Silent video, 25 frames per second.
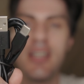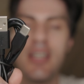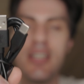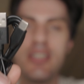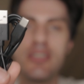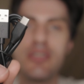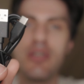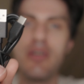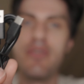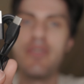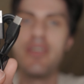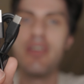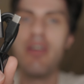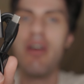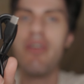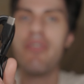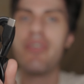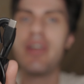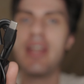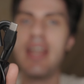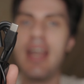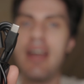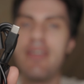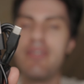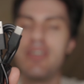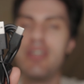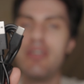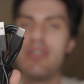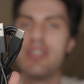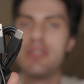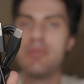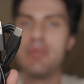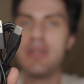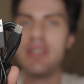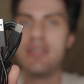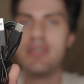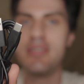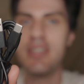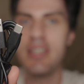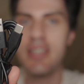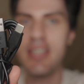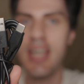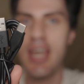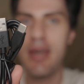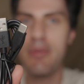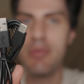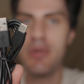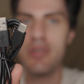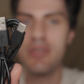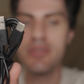So if you already have USB-C
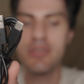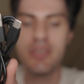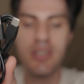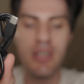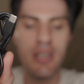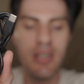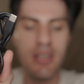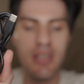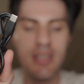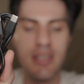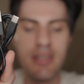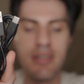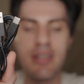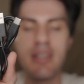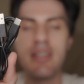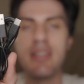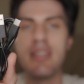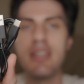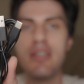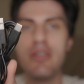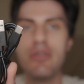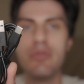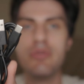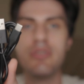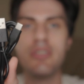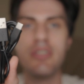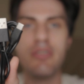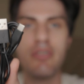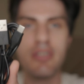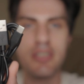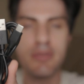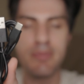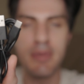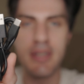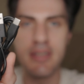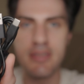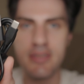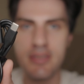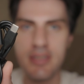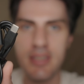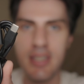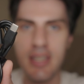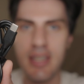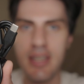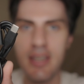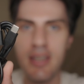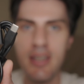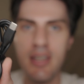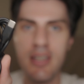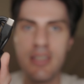cables, you can use
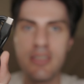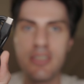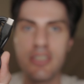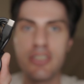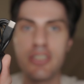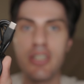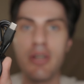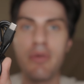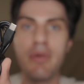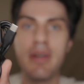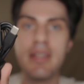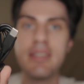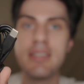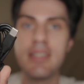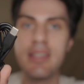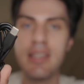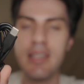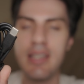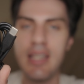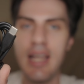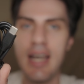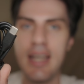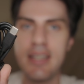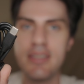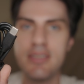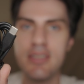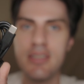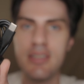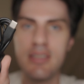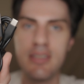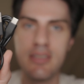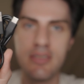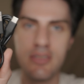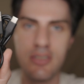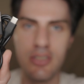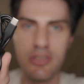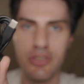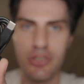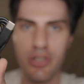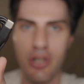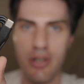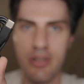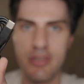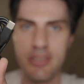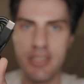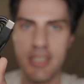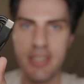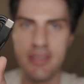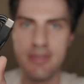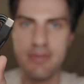USB-C to go into the light to
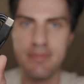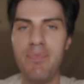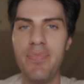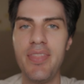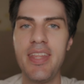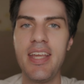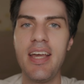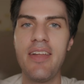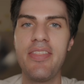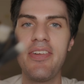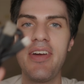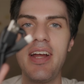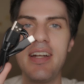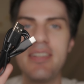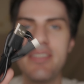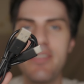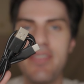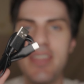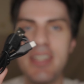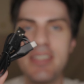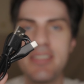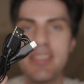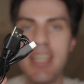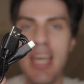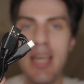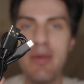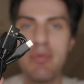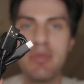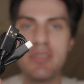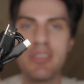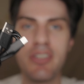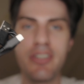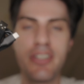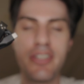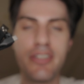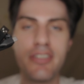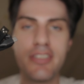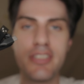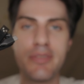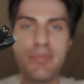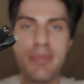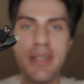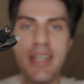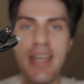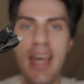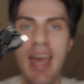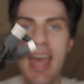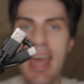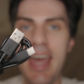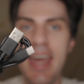charge it. The other end of these cables are
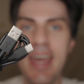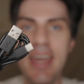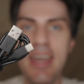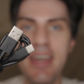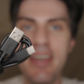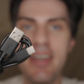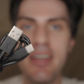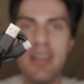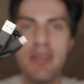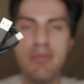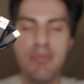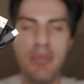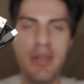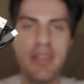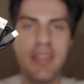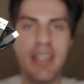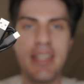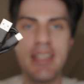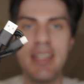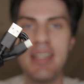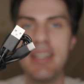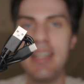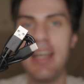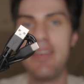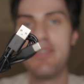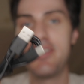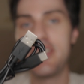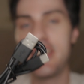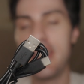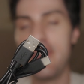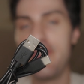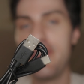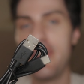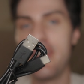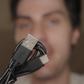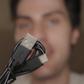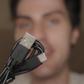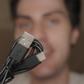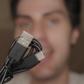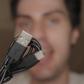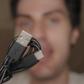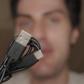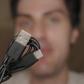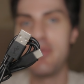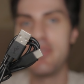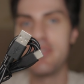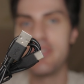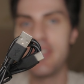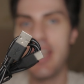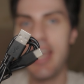USB-A, but they didn't have to give you any
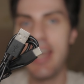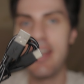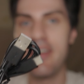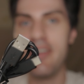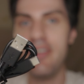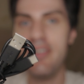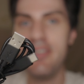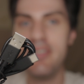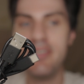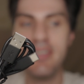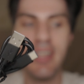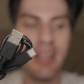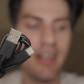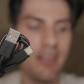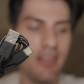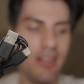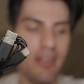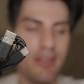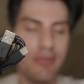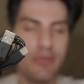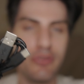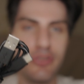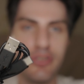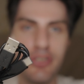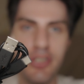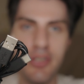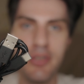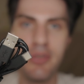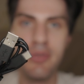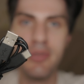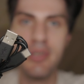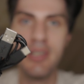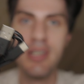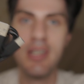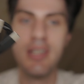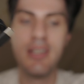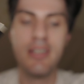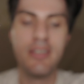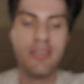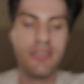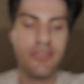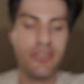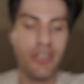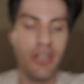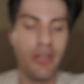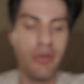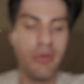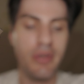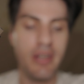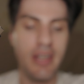cables at all, let alone two,
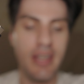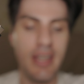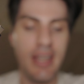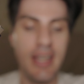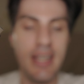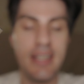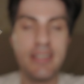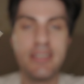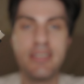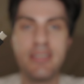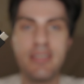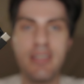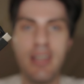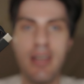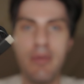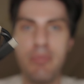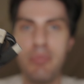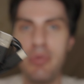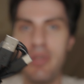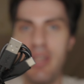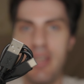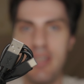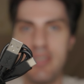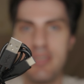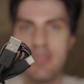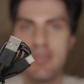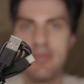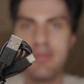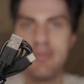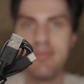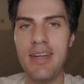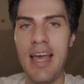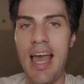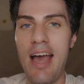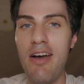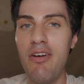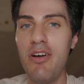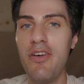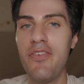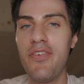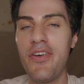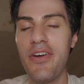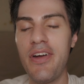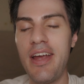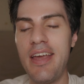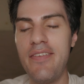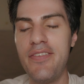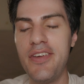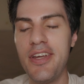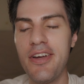so it's a plus. However,
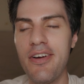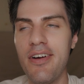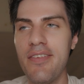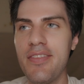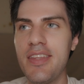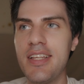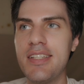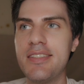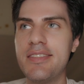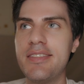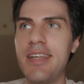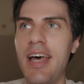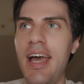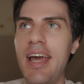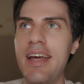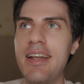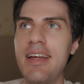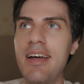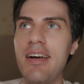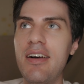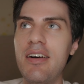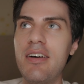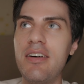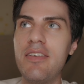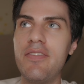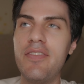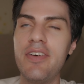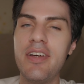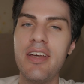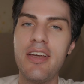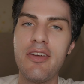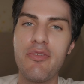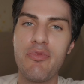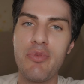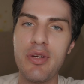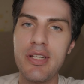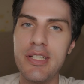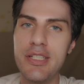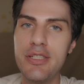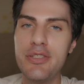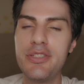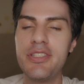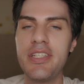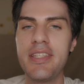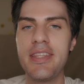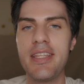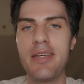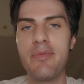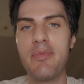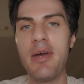if you're on the side of
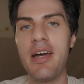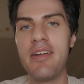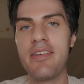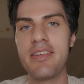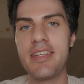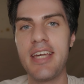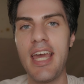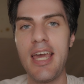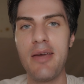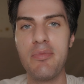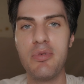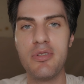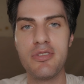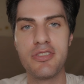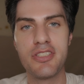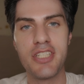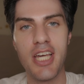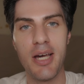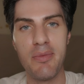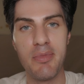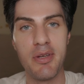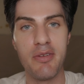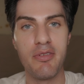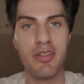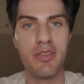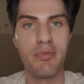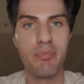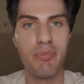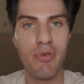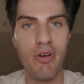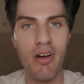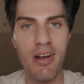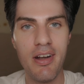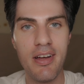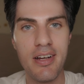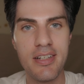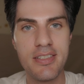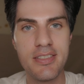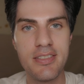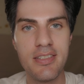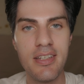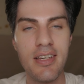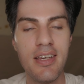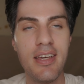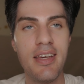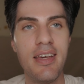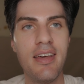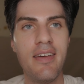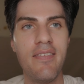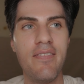reducing the amount of cables coming with products,
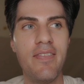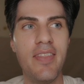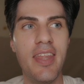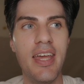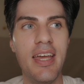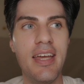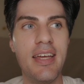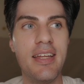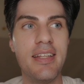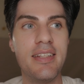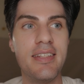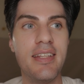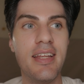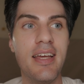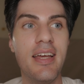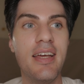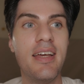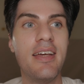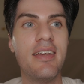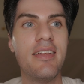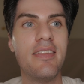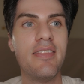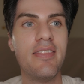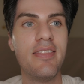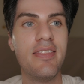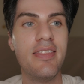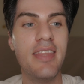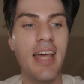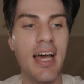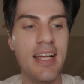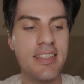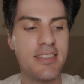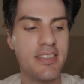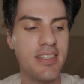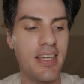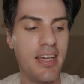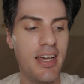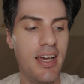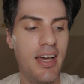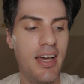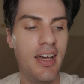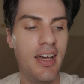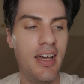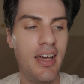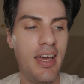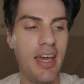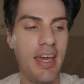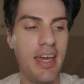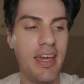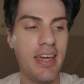then that's
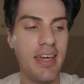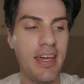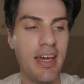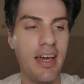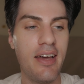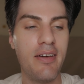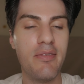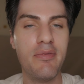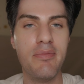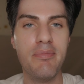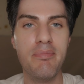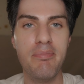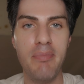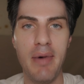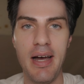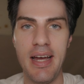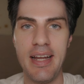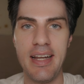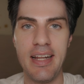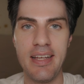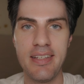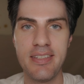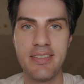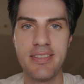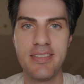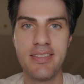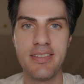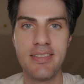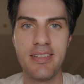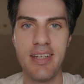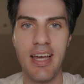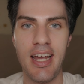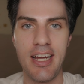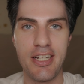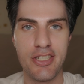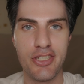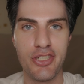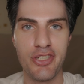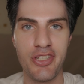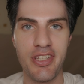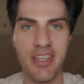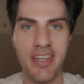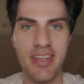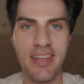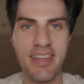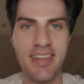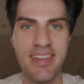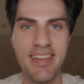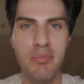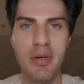a minus,
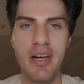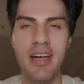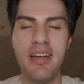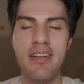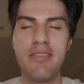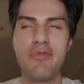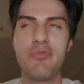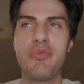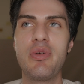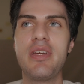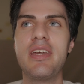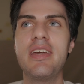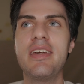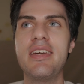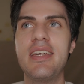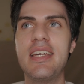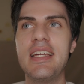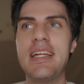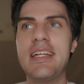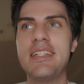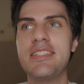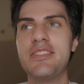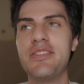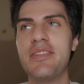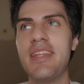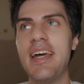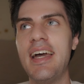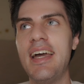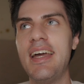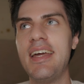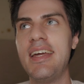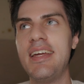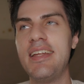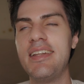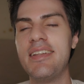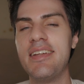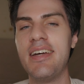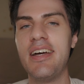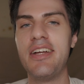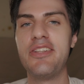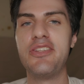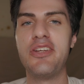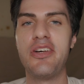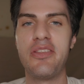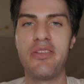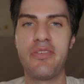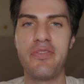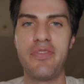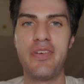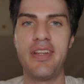actually. but we can get into that in
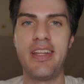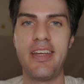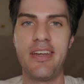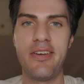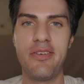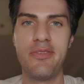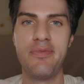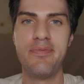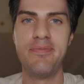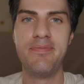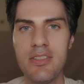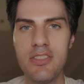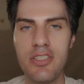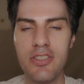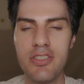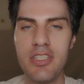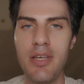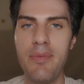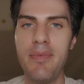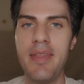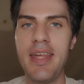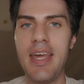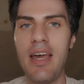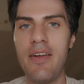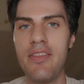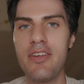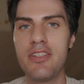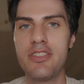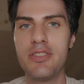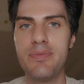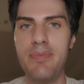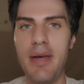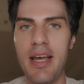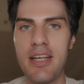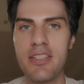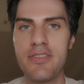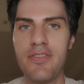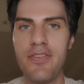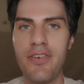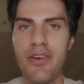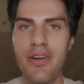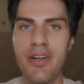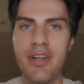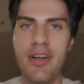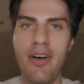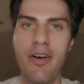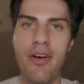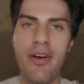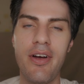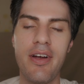another video. So some of the other specs for
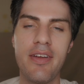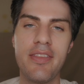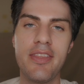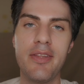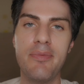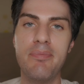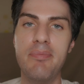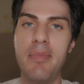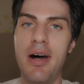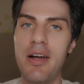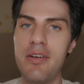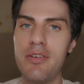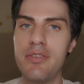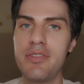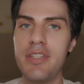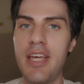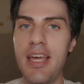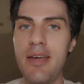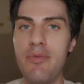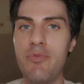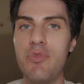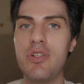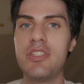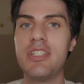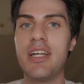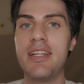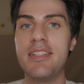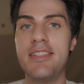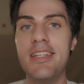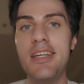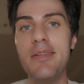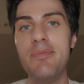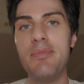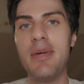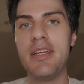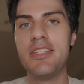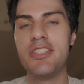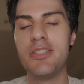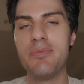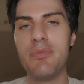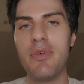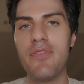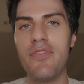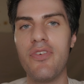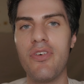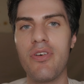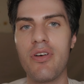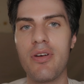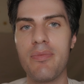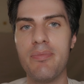it are the model name, which I did mention before,